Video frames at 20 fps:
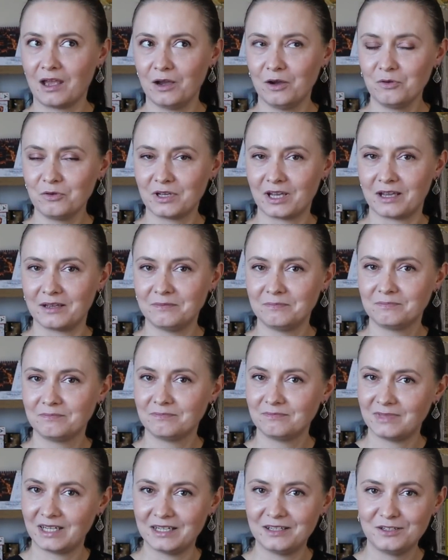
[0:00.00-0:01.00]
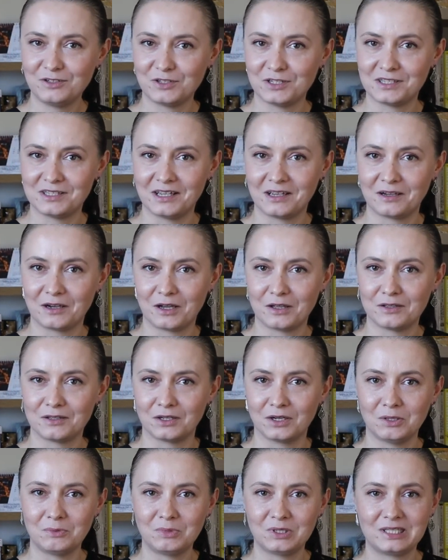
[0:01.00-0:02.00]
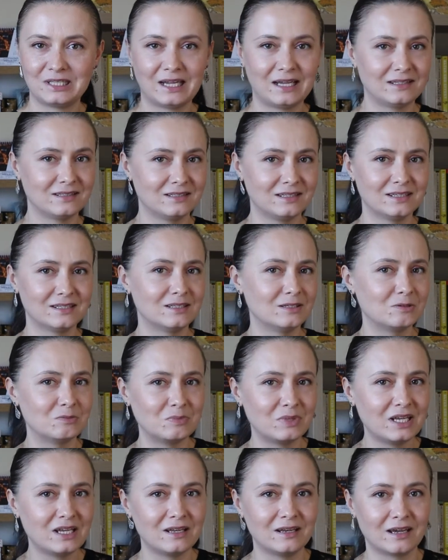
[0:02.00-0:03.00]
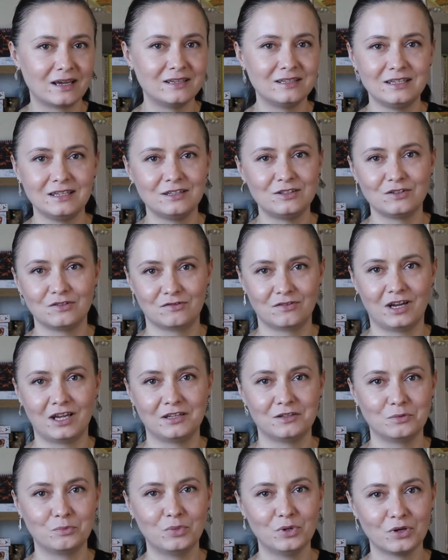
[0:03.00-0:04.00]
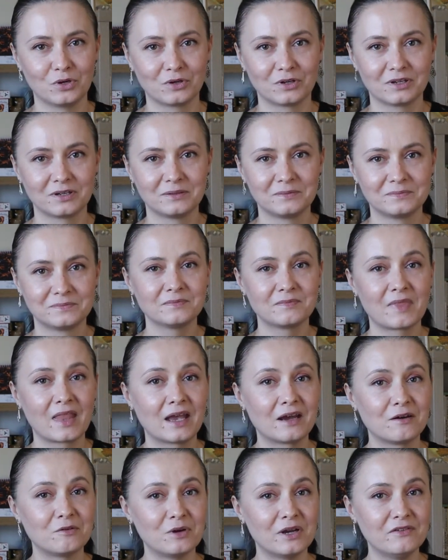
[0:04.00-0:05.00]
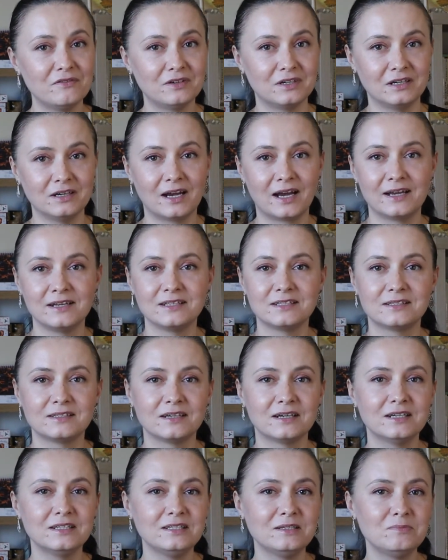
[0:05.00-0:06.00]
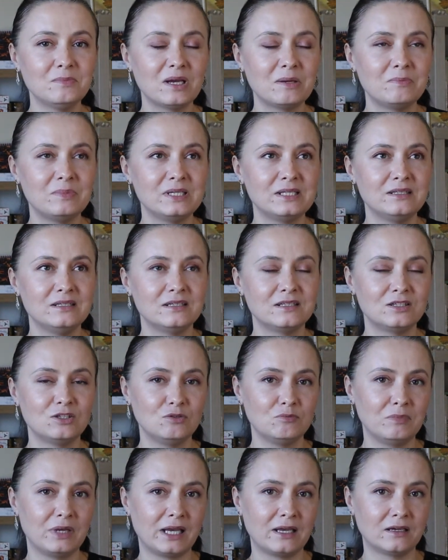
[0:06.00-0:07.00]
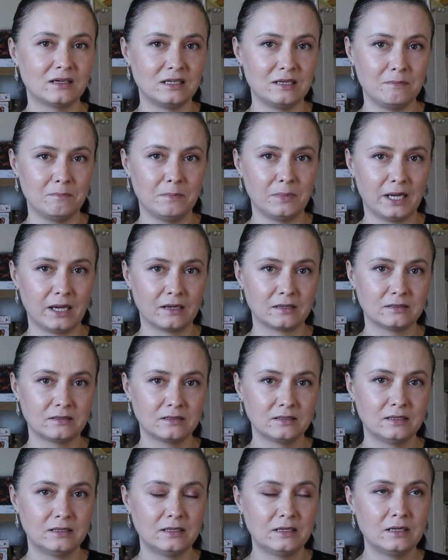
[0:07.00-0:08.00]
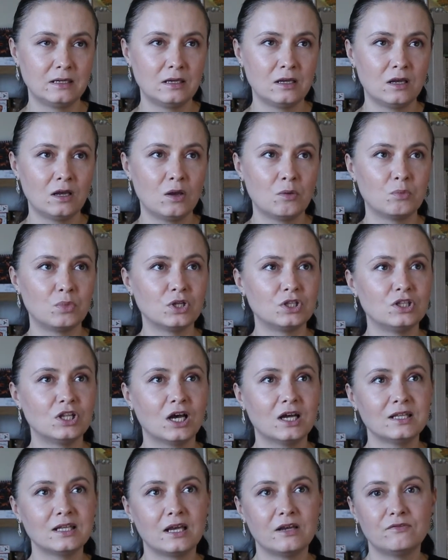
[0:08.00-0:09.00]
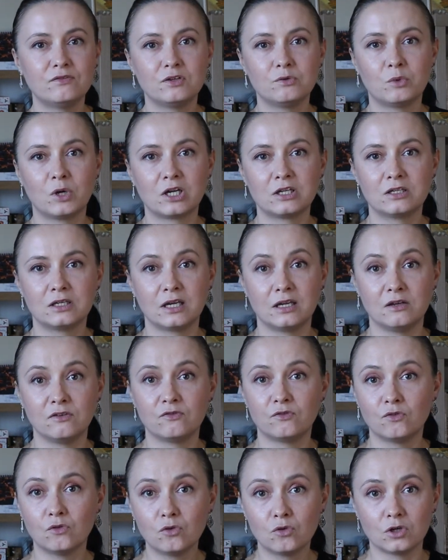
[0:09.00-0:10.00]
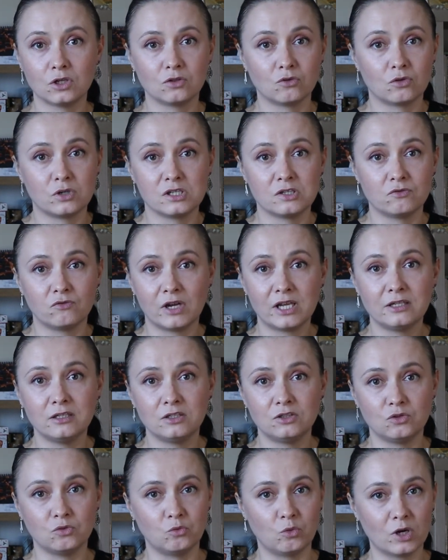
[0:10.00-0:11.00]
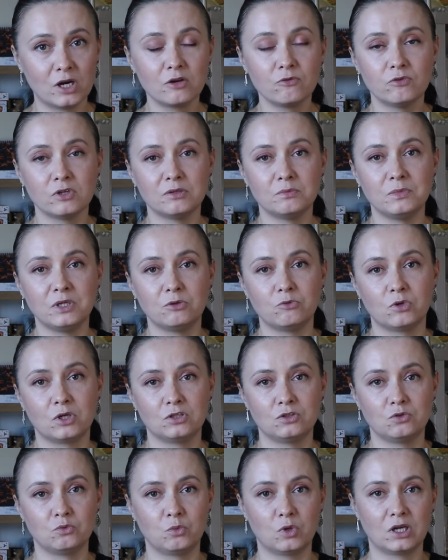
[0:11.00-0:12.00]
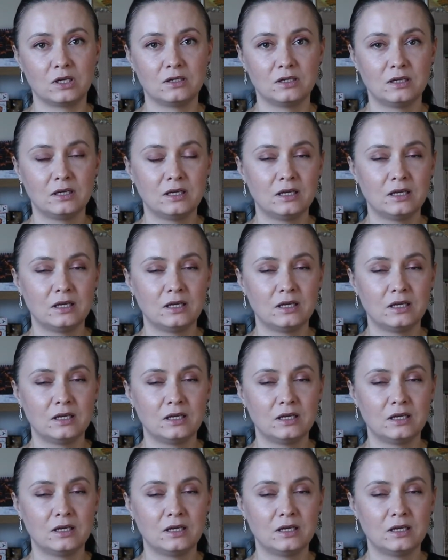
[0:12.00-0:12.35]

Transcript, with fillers: Okay, interesting, I thought, but that doesn't mean I need to write a book. However, I started my business to make an impact but not everyone can afford or is ready to work with me one to one.